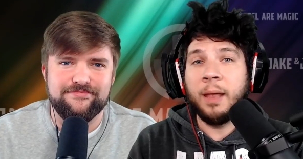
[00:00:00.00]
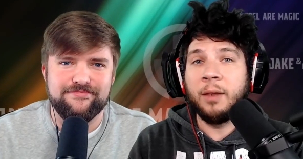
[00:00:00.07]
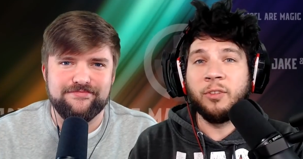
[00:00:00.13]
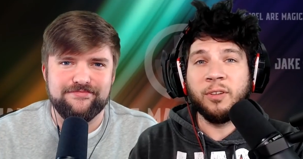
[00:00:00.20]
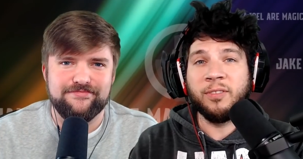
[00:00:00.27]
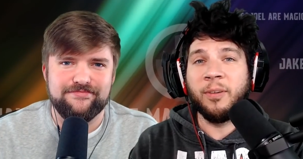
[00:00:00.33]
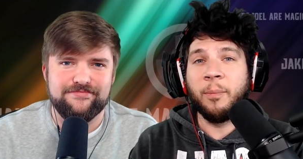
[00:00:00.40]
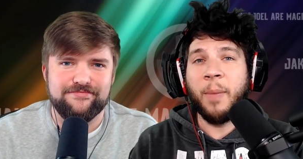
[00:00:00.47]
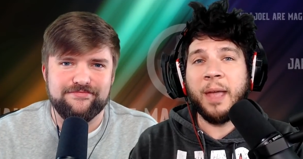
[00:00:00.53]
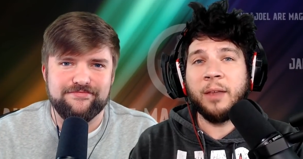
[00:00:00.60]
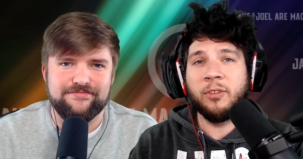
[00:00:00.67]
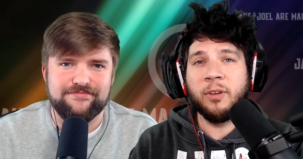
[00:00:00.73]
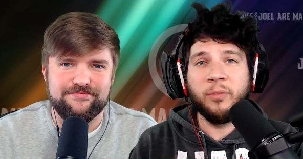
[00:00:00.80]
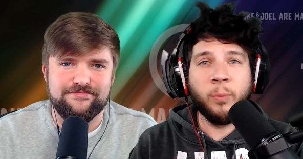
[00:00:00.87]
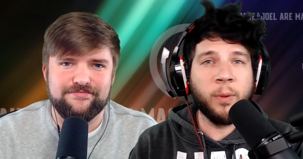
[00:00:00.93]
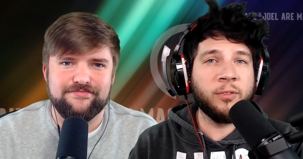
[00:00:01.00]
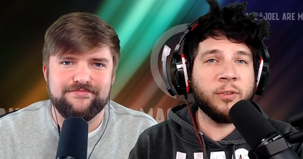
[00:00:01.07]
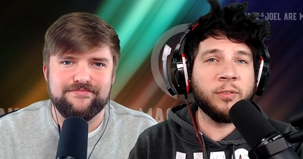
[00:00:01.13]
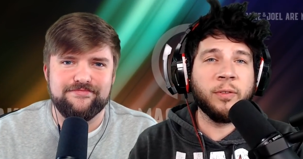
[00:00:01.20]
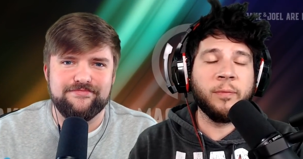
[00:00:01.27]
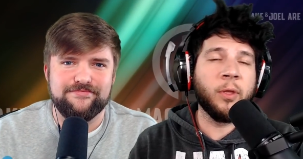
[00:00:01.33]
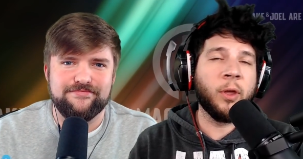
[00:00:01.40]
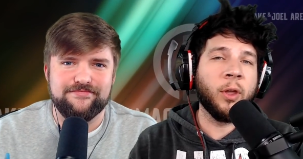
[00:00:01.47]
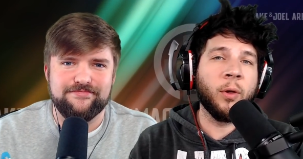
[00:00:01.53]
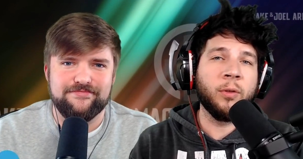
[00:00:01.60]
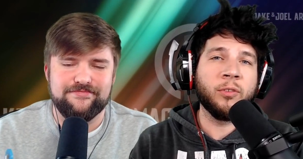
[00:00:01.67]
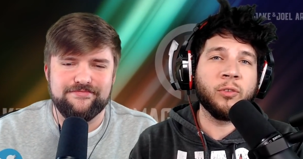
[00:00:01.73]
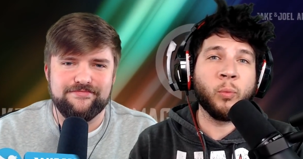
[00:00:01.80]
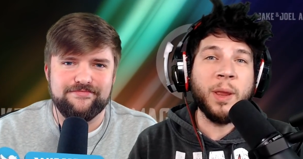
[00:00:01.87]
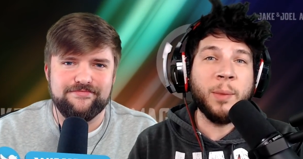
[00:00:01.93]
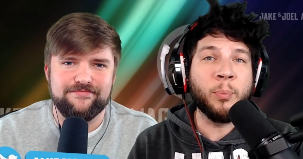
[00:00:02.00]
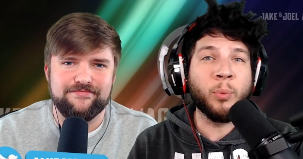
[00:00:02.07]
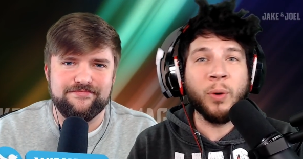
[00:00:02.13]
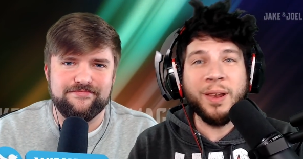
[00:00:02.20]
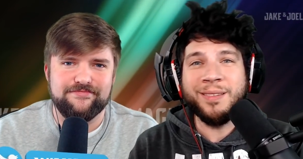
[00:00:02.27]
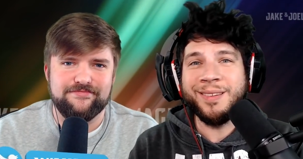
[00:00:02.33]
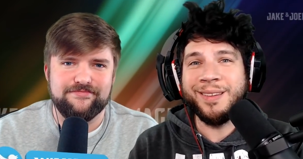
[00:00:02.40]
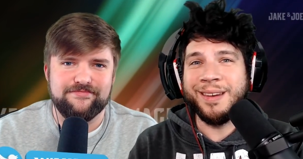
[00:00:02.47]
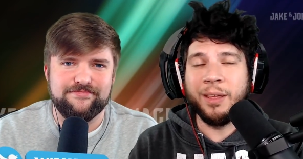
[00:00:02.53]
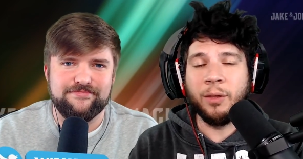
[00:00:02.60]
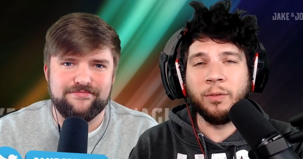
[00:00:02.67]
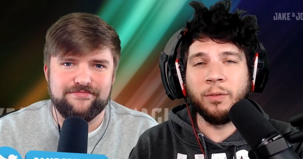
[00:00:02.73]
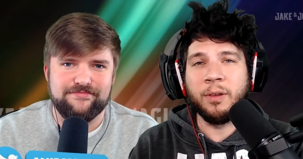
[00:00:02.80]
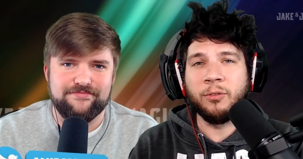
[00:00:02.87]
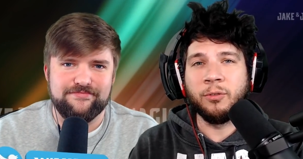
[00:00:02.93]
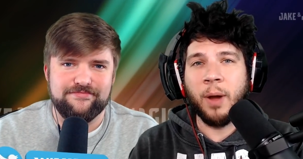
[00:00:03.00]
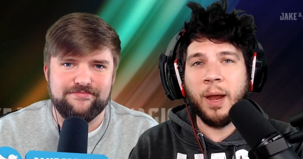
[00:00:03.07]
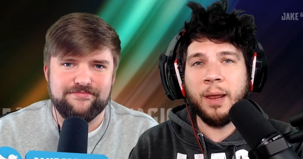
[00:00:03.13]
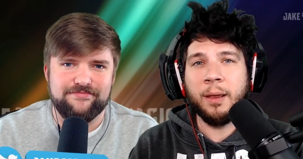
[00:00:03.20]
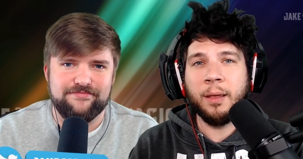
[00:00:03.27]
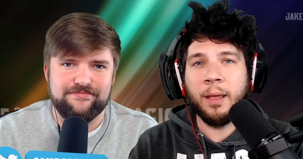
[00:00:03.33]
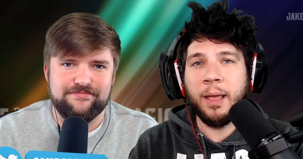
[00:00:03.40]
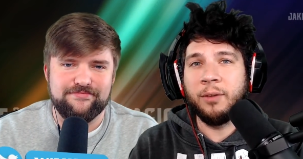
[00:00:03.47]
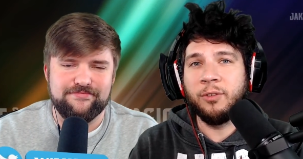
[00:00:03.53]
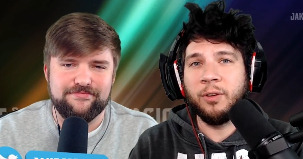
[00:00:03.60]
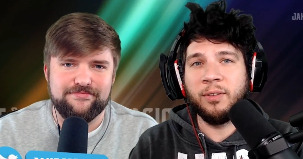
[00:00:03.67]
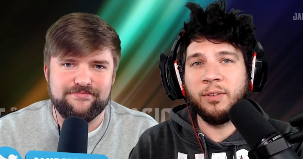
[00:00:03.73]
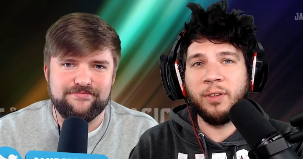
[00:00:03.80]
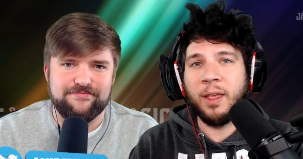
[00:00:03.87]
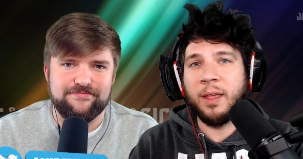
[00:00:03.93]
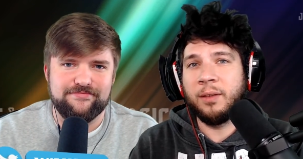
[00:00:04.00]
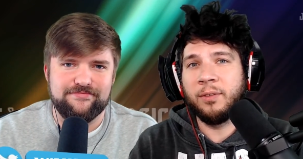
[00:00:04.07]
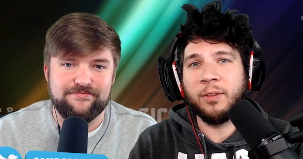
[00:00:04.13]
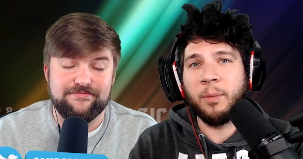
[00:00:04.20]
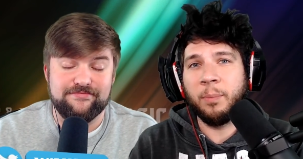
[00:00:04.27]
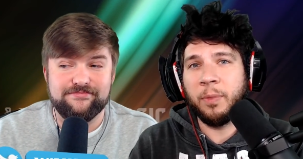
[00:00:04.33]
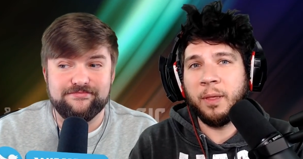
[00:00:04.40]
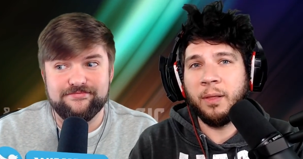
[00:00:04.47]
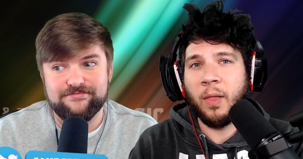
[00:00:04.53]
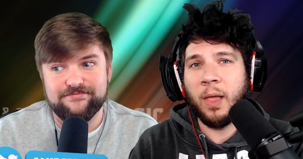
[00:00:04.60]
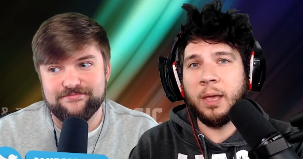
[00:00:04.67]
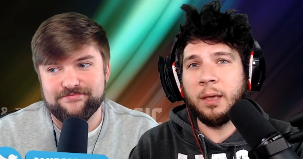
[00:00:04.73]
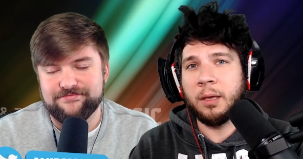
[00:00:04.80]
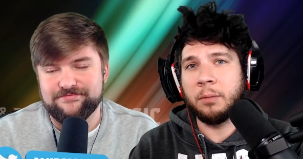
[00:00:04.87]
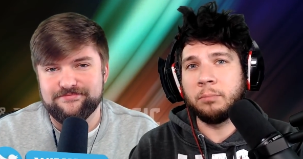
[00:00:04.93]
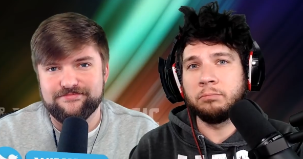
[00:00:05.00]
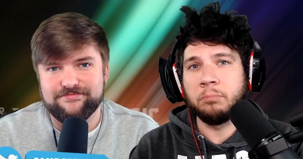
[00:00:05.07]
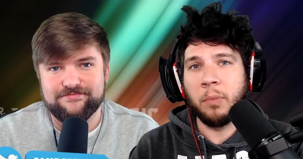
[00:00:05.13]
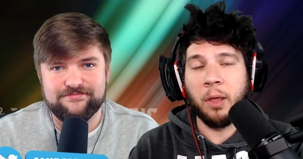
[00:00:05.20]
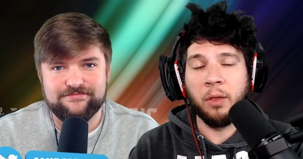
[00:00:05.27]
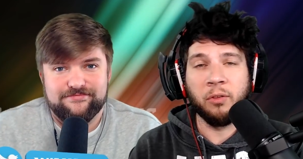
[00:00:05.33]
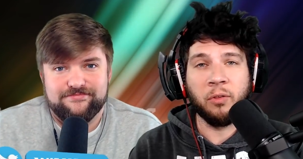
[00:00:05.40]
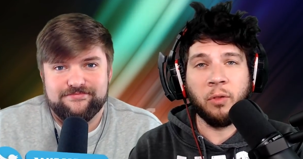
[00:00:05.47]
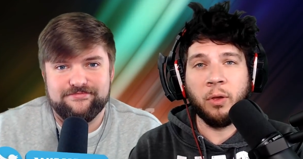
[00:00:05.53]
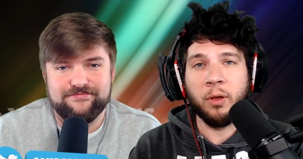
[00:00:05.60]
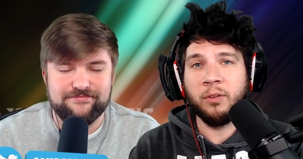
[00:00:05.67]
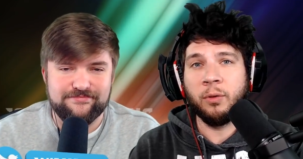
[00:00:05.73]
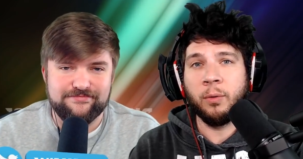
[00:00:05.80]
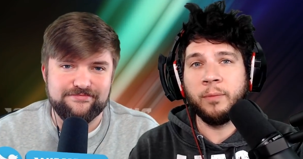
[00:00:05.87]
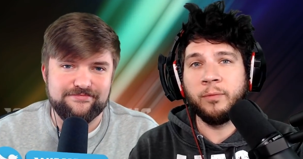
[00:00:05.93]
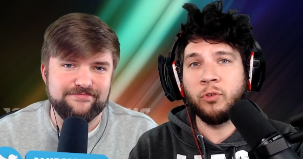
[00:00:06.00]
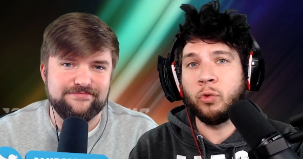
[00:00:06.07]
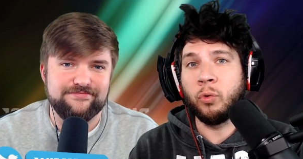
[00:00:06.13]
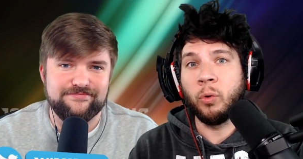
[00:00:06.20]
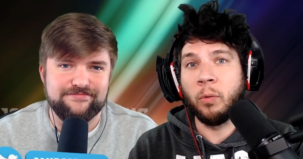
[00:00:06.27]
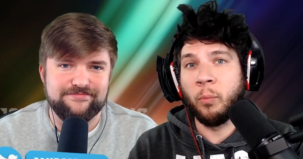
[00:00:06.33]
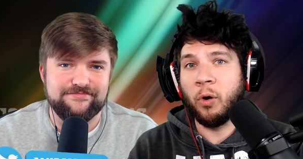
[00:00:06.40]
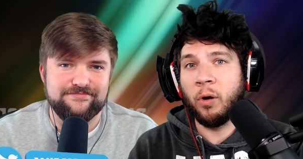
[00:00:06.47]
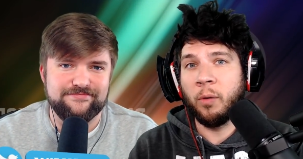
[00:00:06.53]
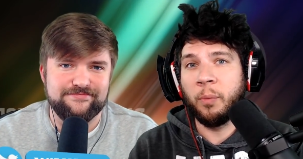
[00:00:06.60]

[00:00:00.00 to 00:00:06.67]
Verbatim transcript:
Speaker 1: And just imagine if Wizards of the Coast reprinted Gilded Drake and just said something like, as long as you have two or more